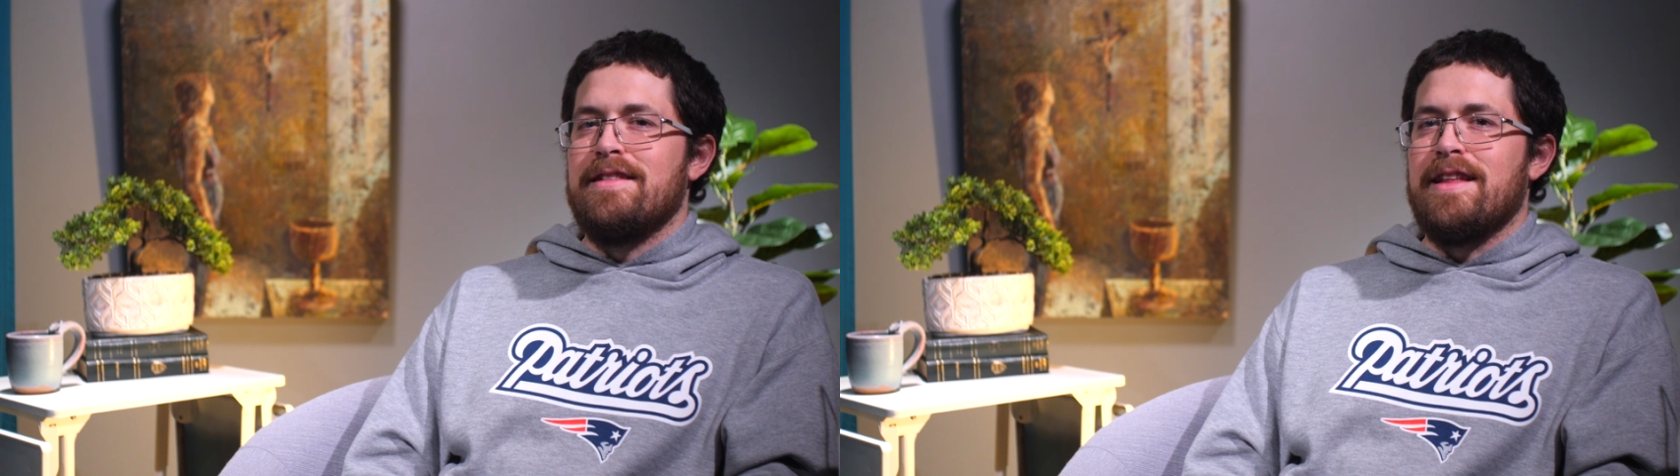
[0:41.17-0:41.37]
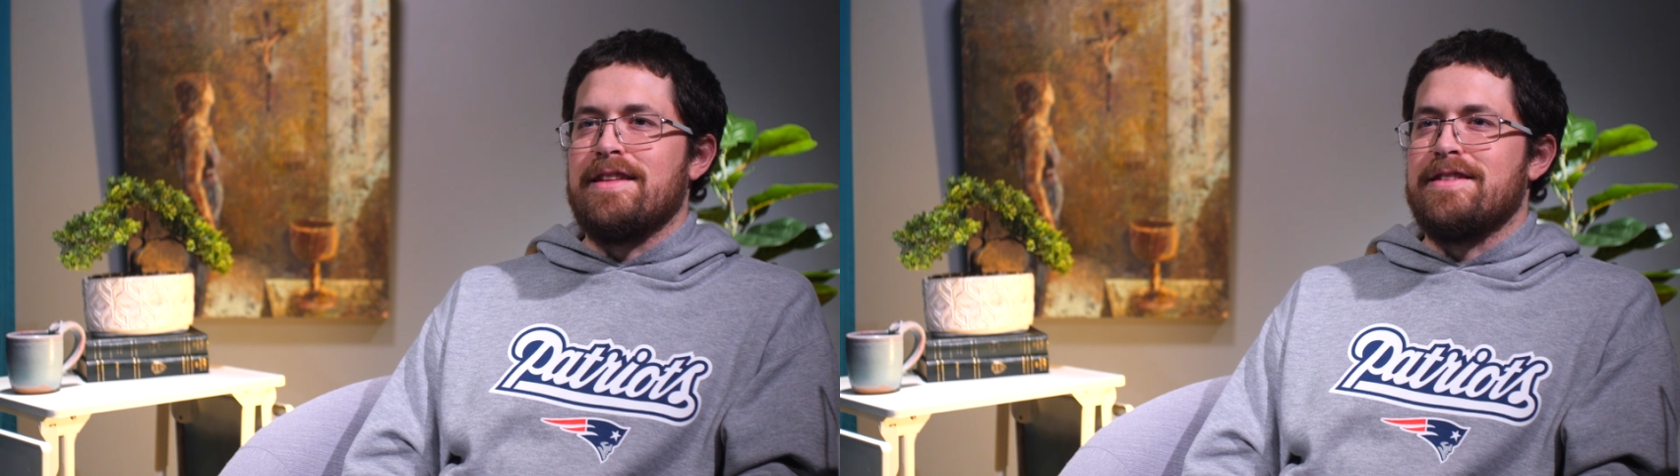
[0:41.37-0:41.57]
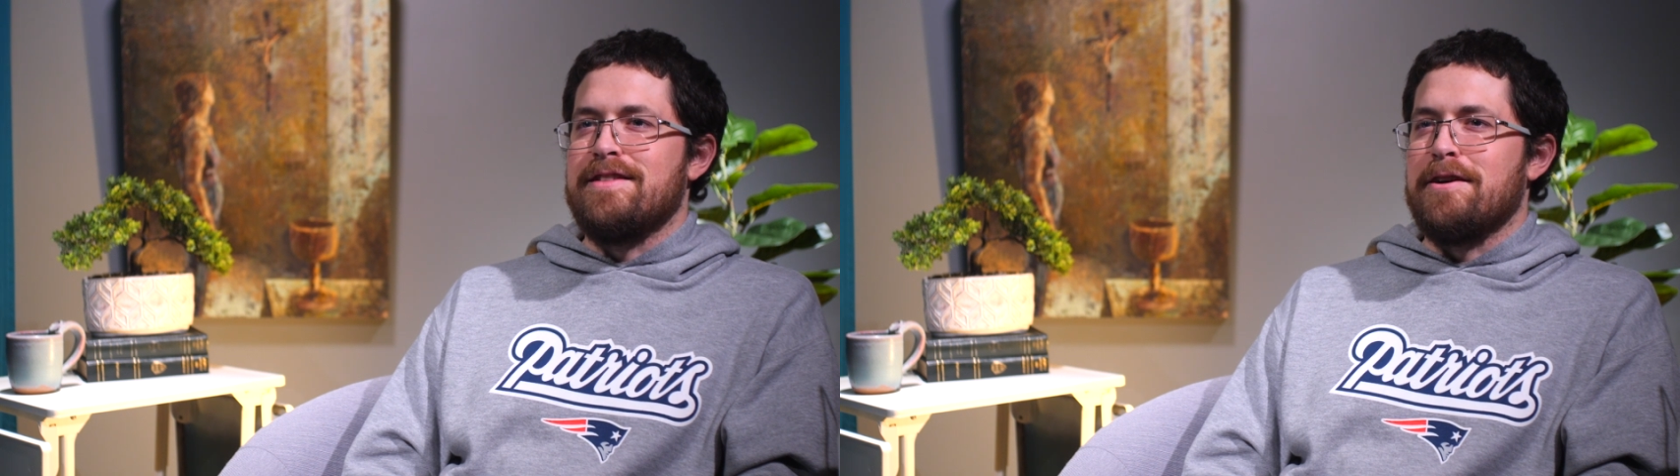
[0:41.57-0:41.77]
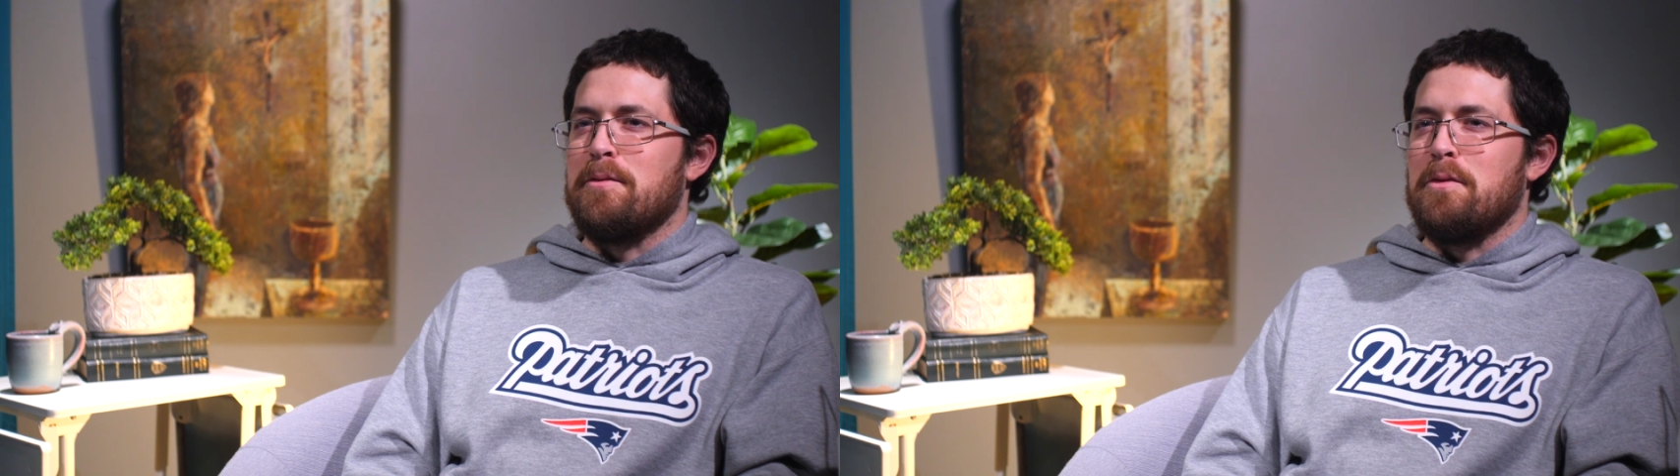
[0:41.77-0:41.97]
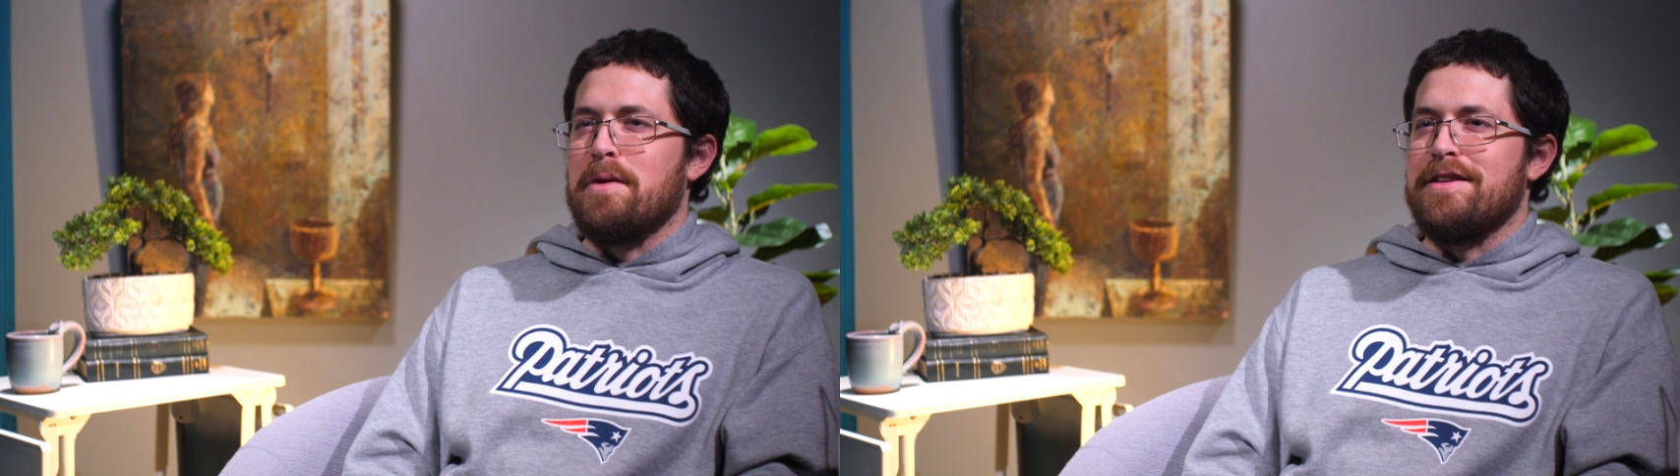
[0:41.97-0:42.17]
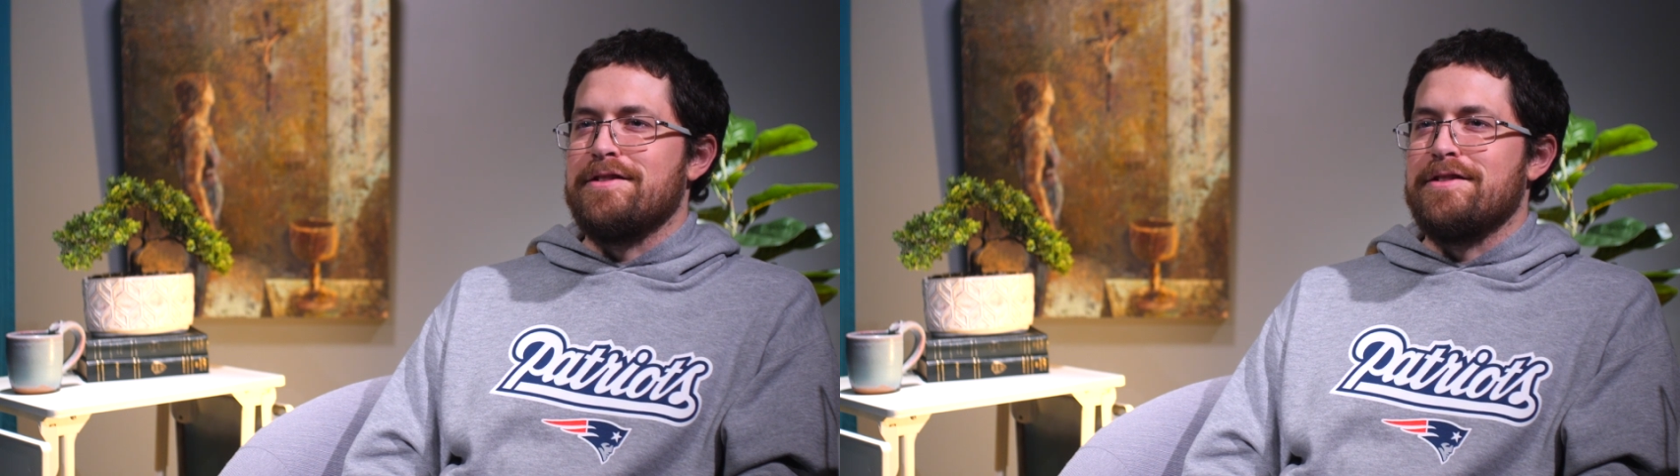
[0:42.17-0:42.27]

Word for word: that's a terrible way to